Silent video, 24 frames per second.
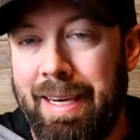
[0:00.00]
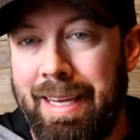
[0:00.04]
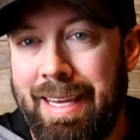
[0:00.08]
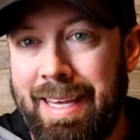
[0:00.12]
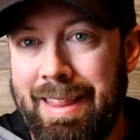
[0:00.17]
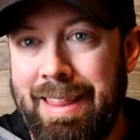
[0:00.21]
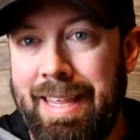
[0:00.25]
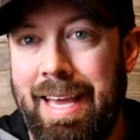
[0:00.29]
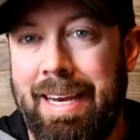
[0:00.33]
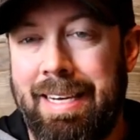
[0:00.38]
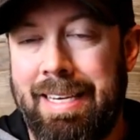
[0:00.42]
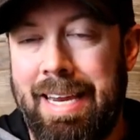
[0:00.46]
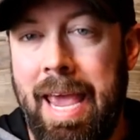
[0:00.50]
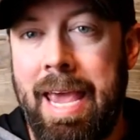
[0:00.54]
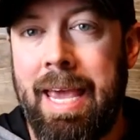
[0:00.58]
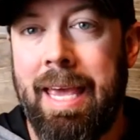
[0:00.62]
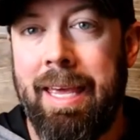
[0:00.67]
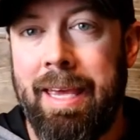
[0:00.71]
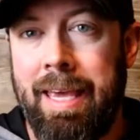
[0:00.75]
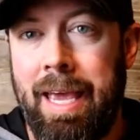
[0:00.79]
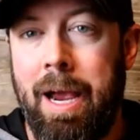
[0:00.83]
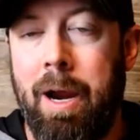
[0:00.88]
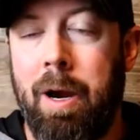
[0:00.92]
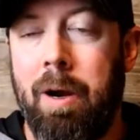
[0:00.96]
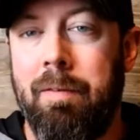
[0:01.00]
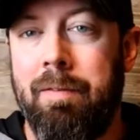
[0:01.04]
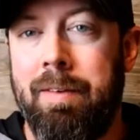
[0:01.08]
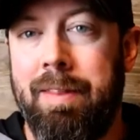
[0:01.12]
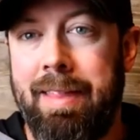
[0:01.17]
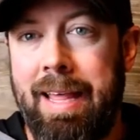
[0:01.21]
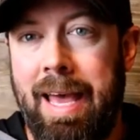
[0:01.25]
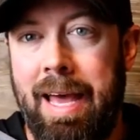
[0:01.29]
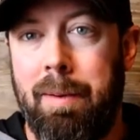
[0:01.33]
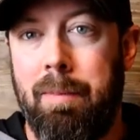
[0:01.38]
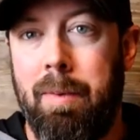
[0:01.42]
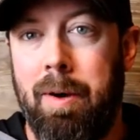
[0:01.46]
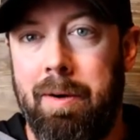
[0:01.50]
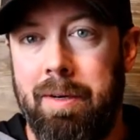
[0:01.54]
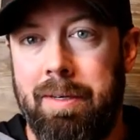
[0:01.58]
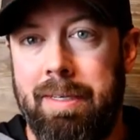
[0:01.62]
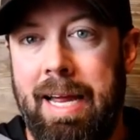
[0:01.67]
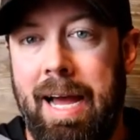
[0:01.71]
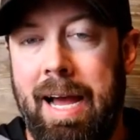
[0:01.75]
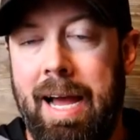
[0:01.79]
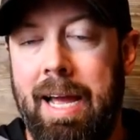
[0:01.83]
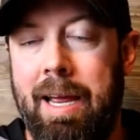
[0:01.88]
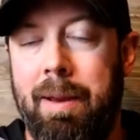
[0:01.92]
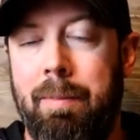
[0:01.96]
get that taken care of in that amount of
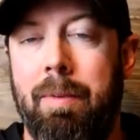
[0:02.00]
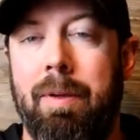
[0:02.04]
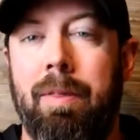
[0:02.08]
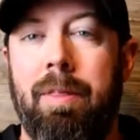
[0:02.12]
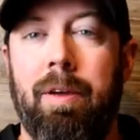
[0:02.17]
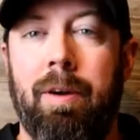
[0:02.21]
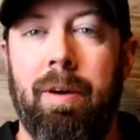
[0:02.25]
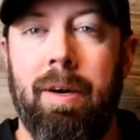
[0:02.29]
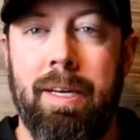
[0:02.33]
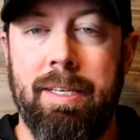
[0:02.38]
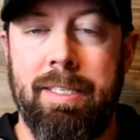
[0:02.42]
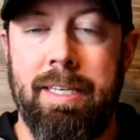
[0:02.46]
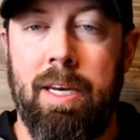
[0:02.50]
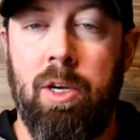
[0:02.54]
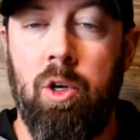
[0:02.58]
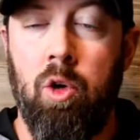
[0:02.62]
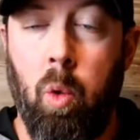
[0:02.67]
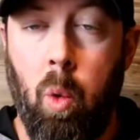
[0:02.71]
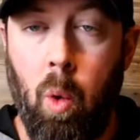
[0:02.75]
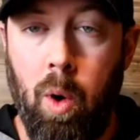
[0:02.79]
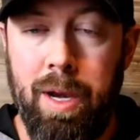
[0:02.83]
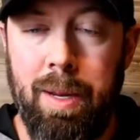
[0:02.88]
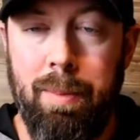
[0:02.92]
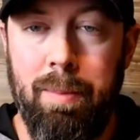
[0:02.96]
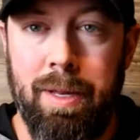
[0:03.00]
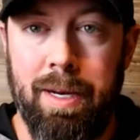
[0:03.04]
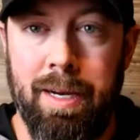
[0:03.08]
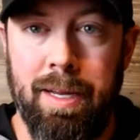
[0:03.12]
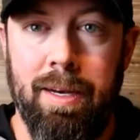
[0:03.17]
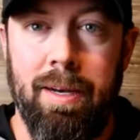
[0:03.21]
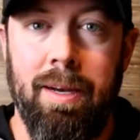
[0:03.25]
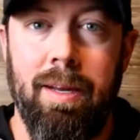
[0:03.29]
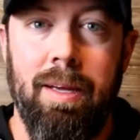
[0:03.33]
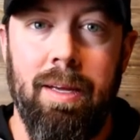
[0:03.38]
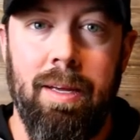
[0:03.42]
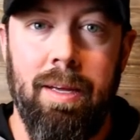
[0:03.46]
time, there is a 20 minute